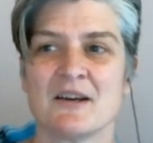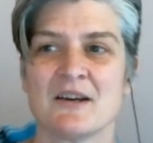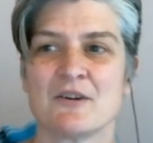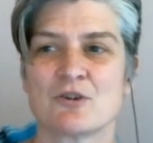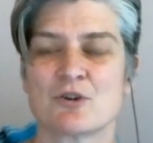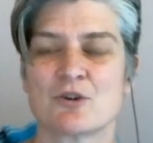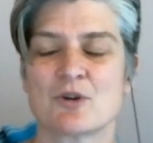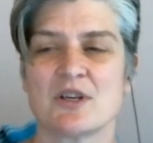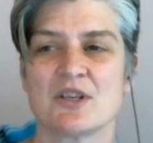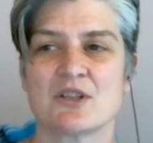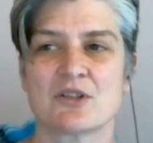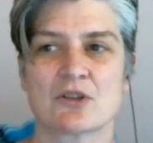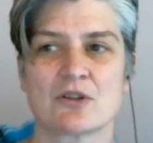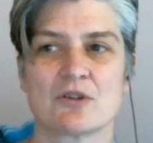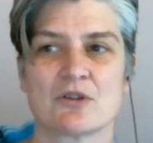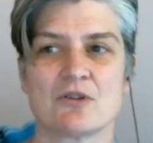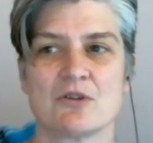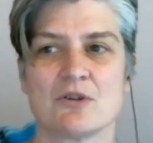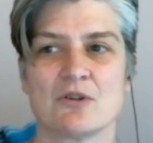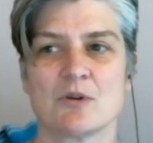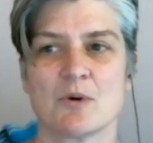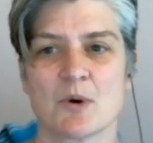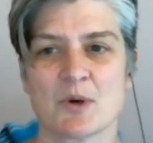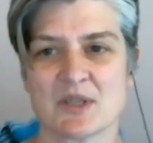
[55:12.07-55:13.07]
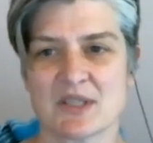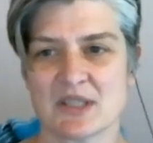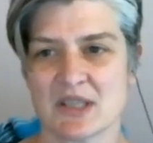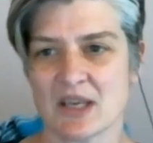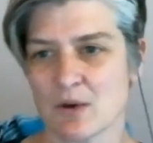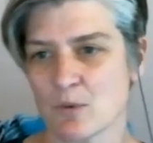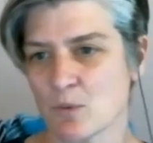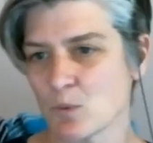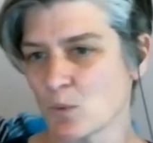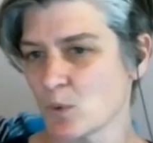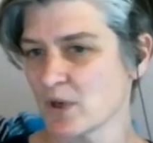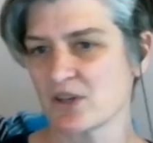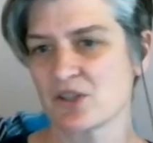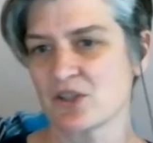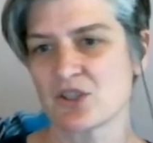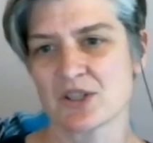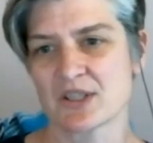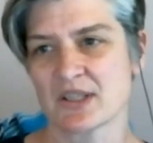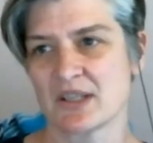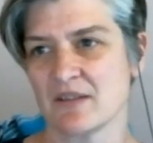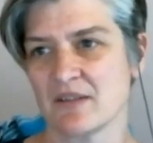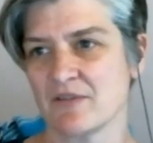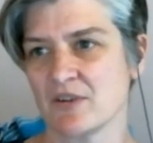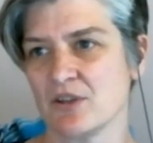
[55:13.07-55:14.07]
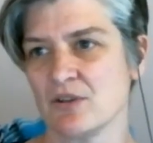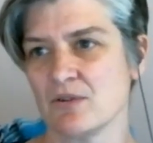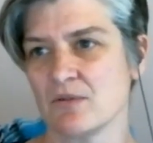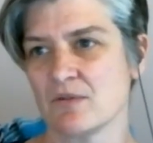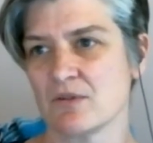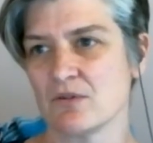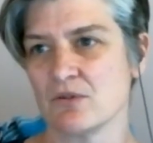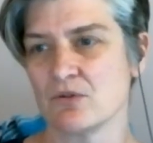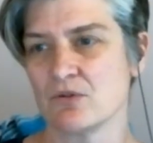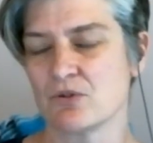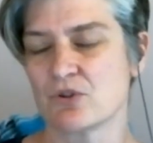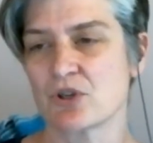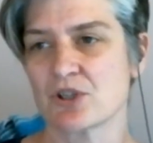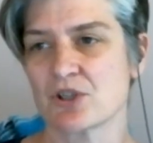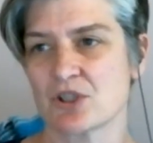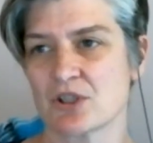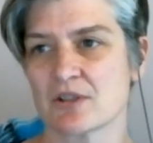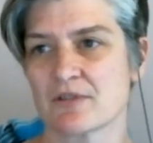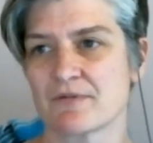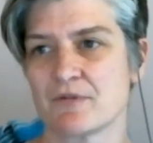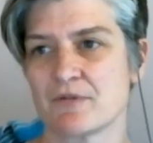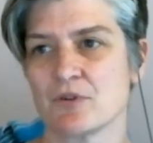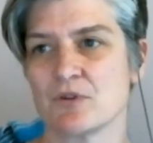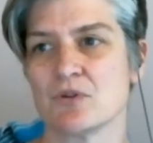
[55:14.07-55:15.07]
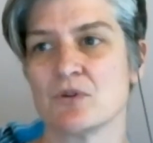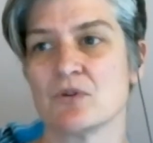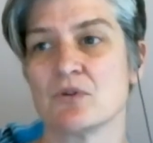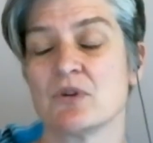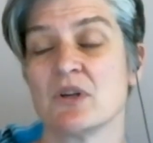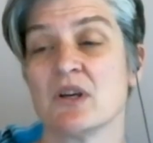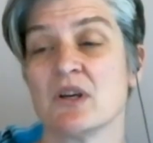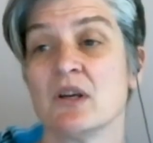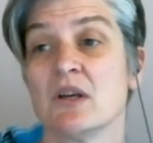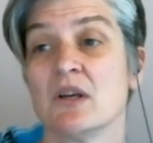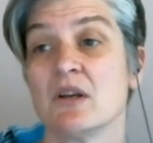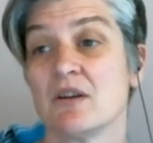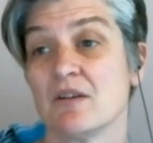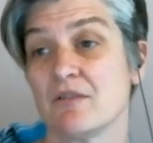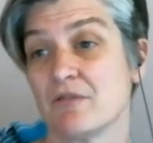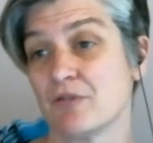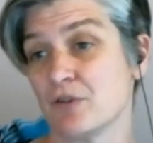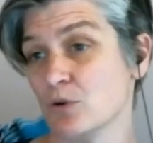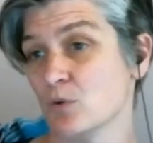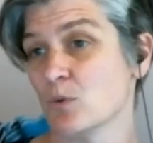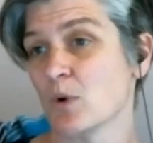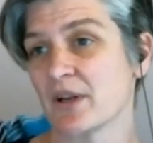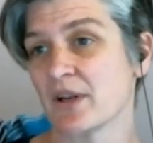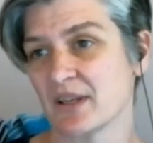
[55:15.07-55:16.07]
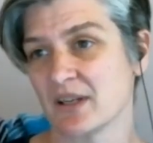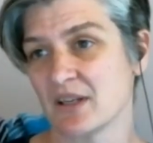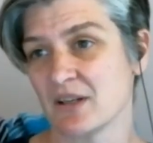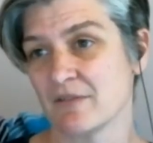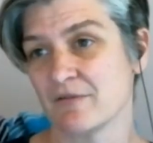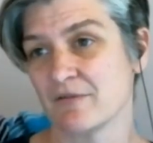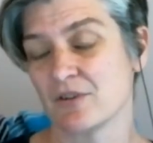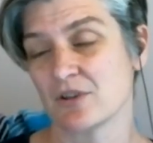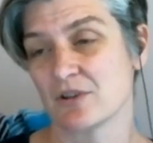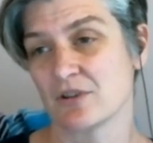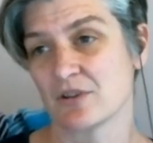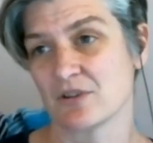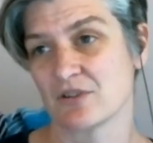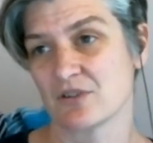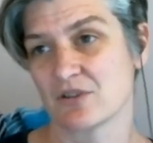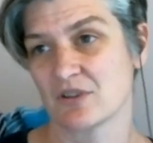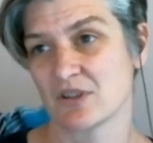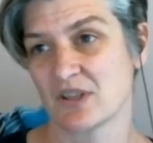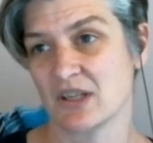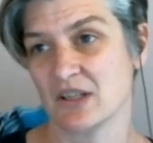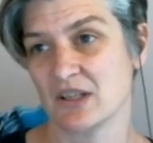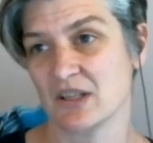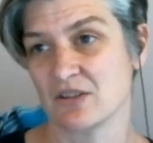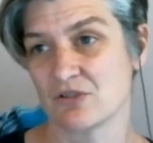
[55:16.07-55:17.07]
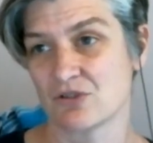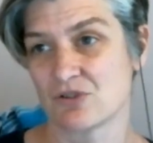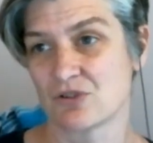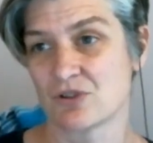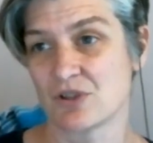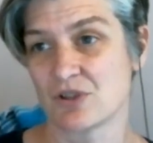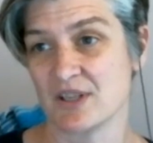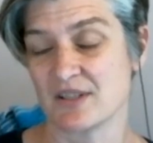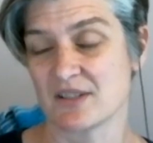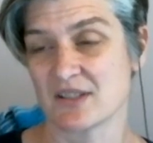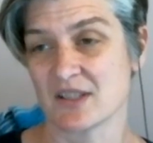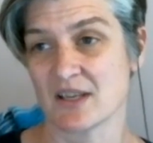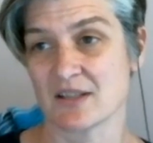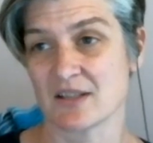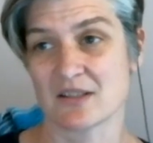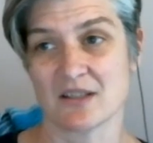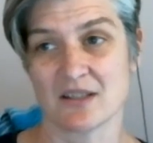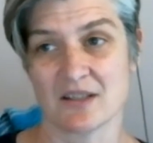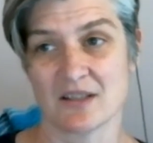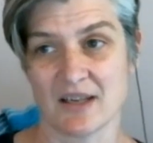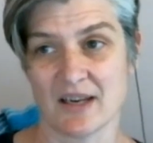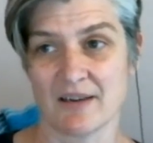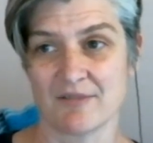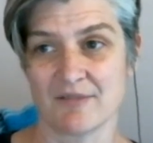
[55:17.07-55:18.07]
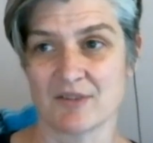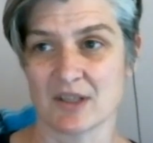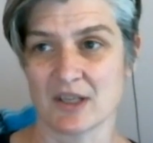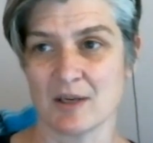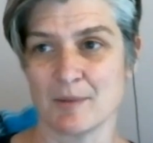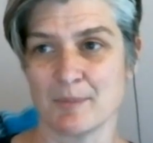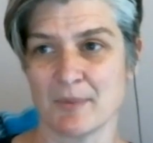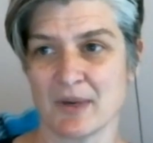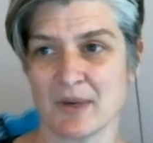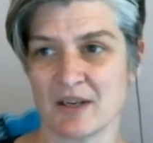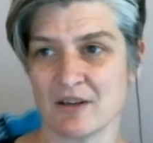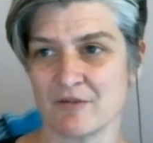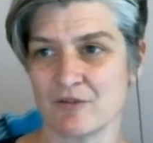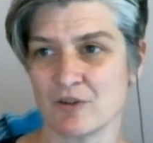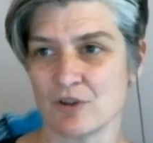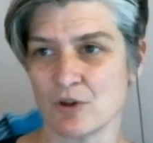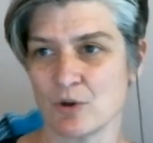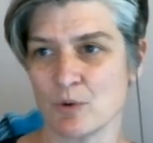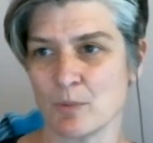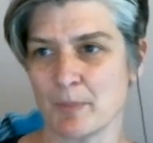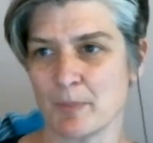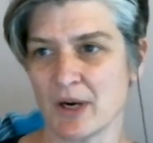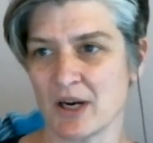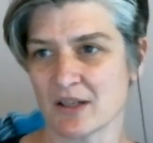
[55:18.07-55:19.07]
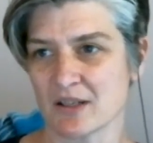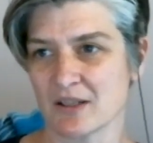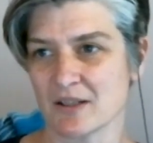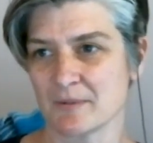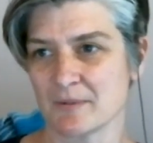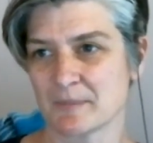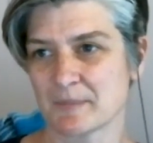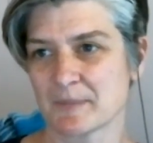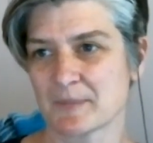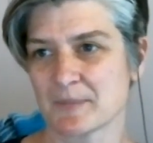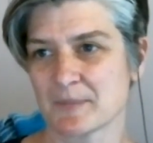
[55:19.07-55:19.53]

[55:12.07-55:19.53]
treats, or do you always say, we're just giving you the nutritious food? If you want to give your kid treats, that's going to have to come out of your own pocket?